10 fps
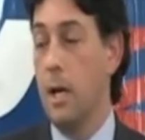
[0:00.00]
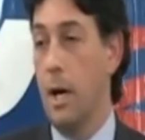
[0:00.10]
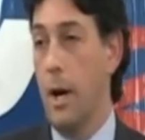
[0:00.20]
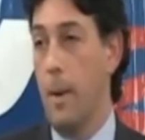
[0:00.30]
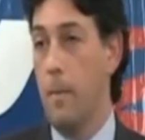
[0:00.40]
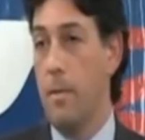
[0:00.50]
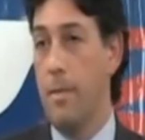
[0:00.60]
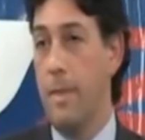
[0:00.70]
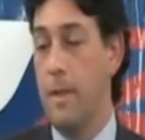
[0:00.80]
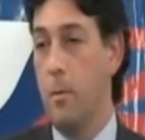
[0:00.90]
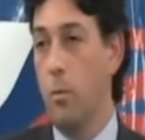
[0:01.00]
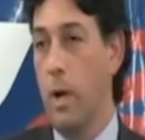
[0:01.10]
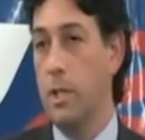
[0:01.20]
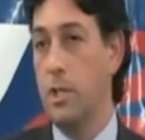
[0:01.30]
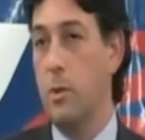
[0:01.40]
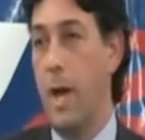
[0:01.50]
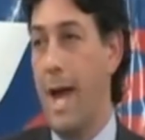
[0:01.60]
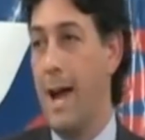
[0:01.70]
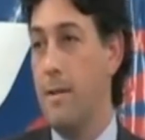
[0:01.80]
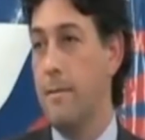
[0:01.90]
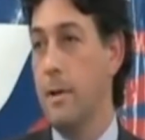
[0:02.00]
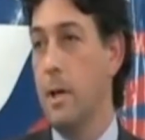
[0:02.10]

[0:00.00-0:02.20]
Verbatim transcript: Um, once you have